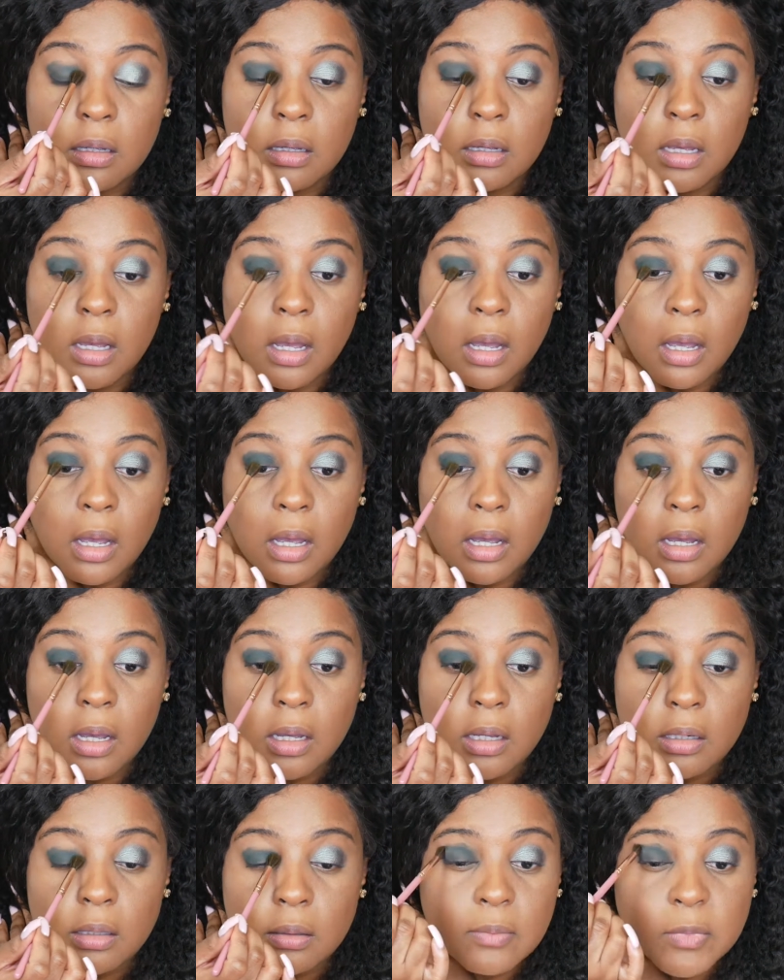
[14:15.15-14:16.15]
God.
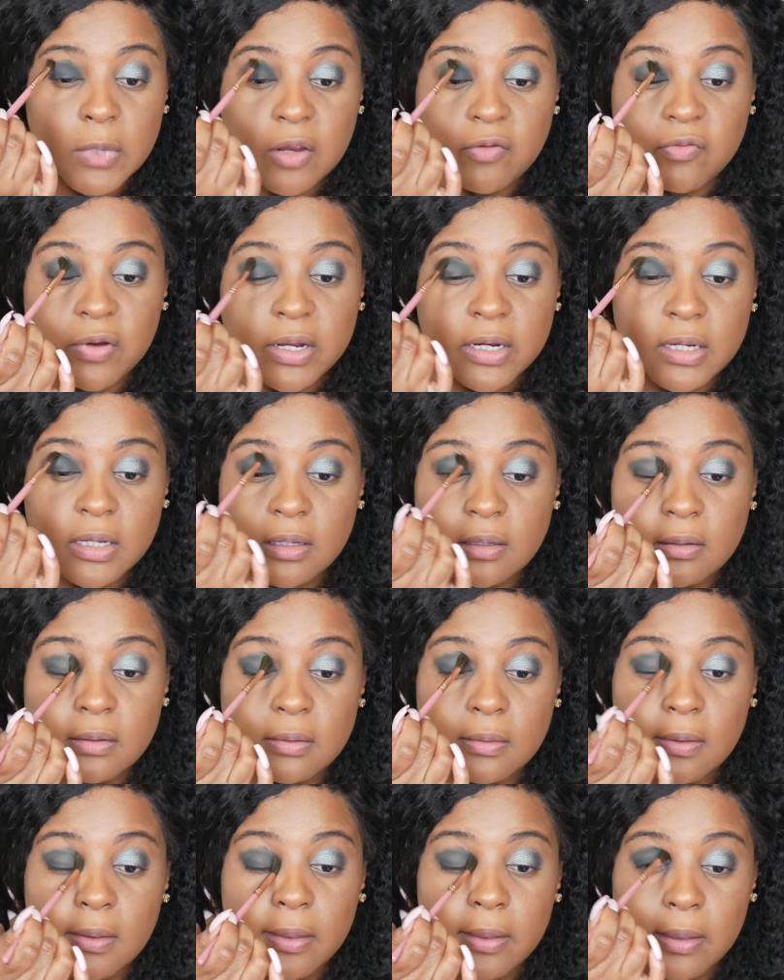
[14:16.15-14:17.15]
I'm not ready.
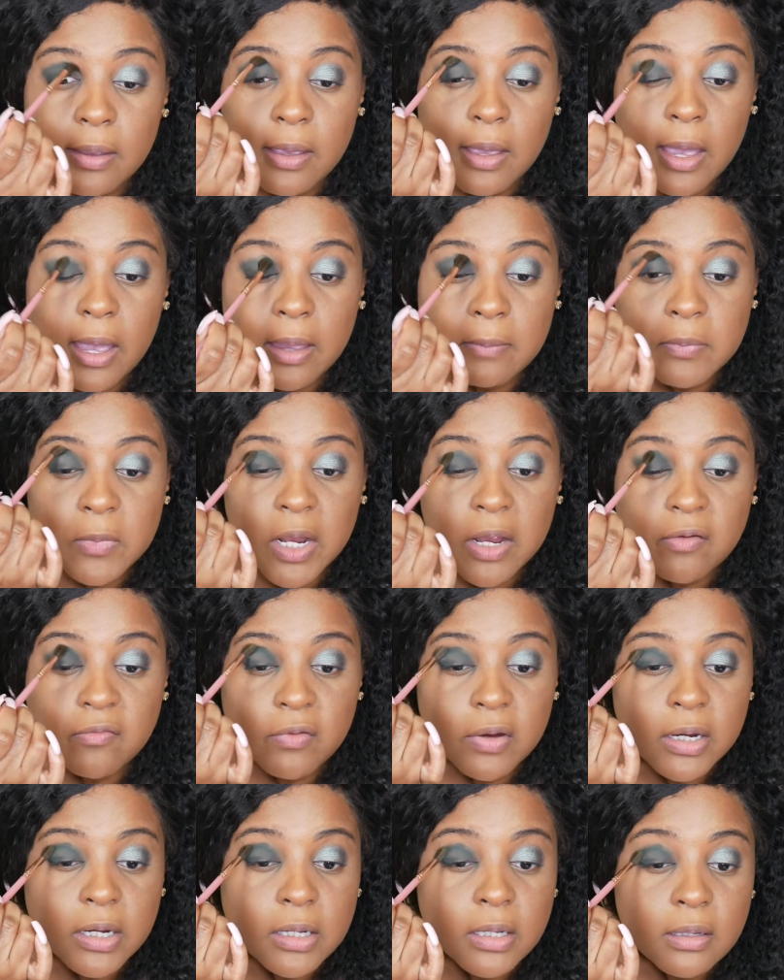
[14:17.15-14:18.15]
I'm not
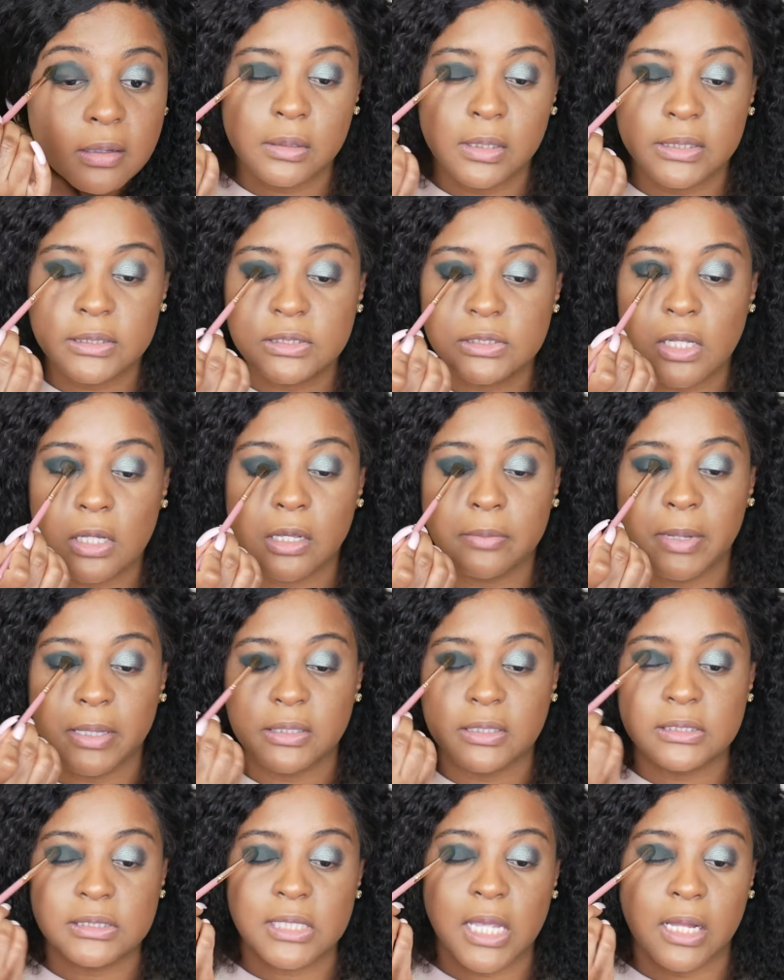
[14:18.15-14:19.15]
ready. Let's talk
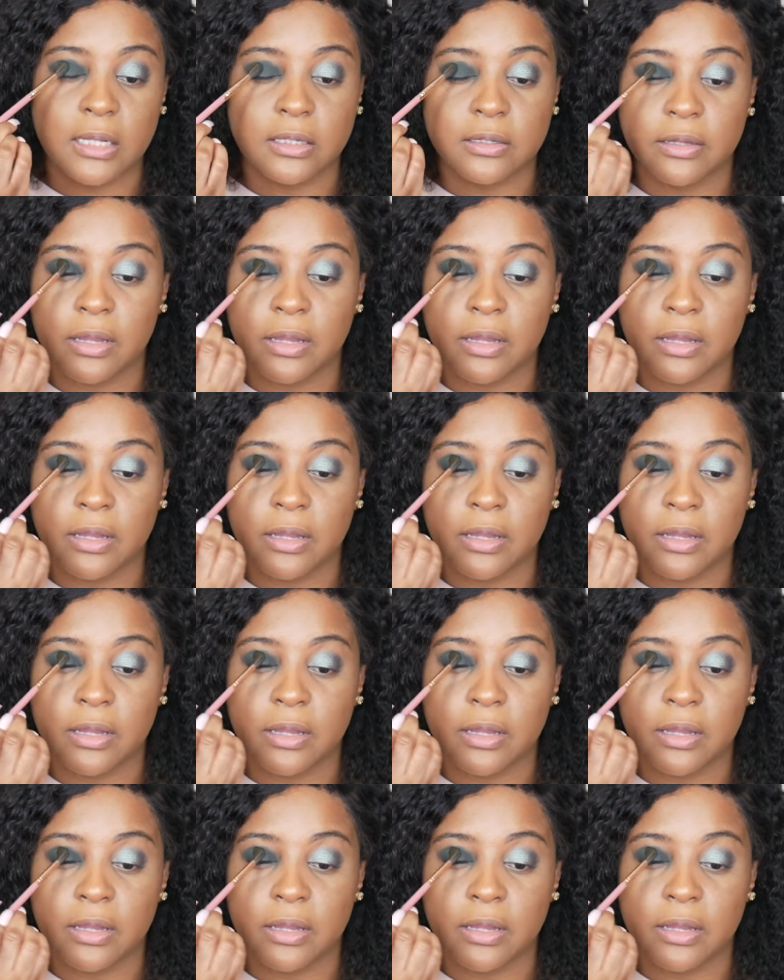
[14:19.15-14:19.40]
about this color